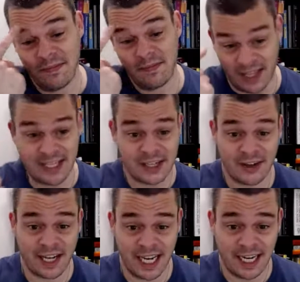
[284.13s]
things
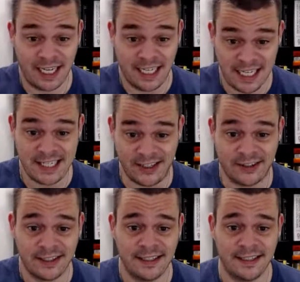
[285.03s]
started getting
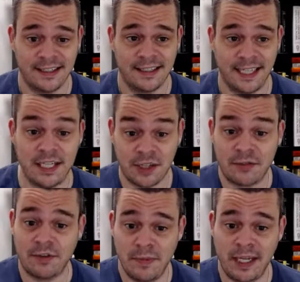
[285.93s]
easier
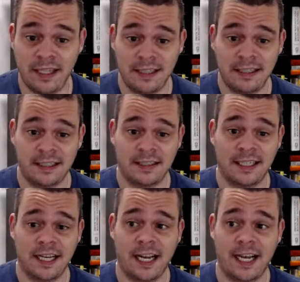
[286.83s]
for me,
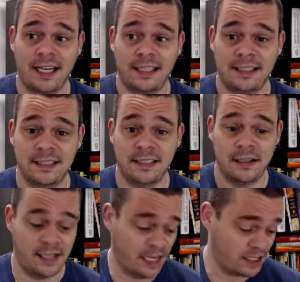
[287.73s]
and
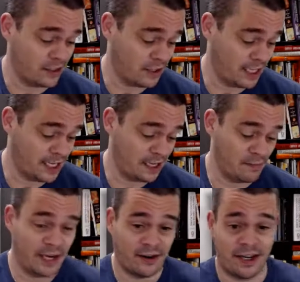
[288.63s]
they started getting
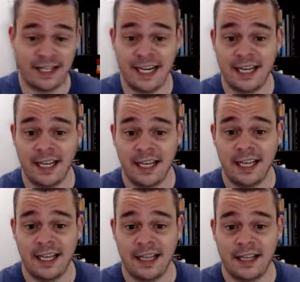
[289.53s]
better. And then
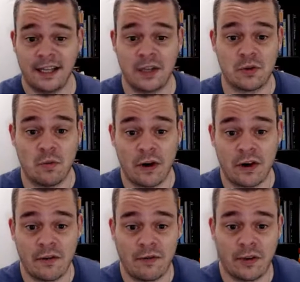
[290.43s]
this
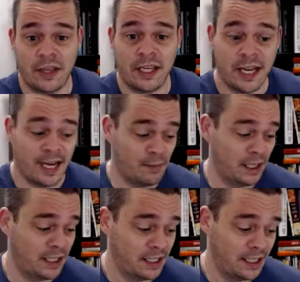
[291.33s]
wonderful thing
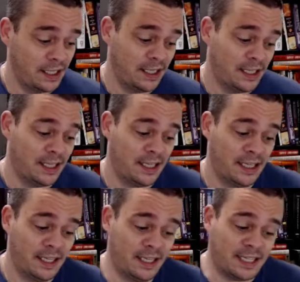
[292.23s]
happened
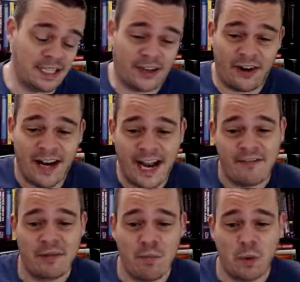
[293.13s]
is I started
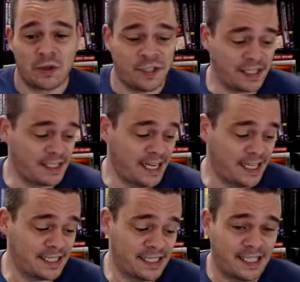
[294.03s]
having more
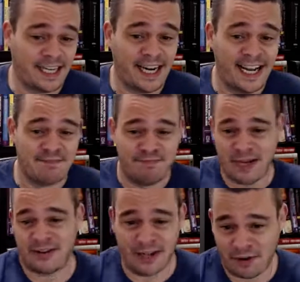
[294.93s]
success and I had
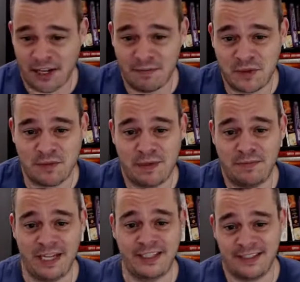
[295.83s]
better outcomes with my
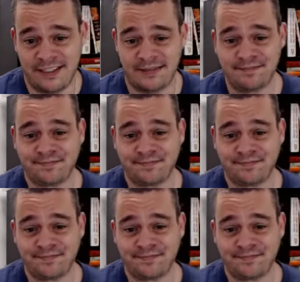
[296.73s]
patients.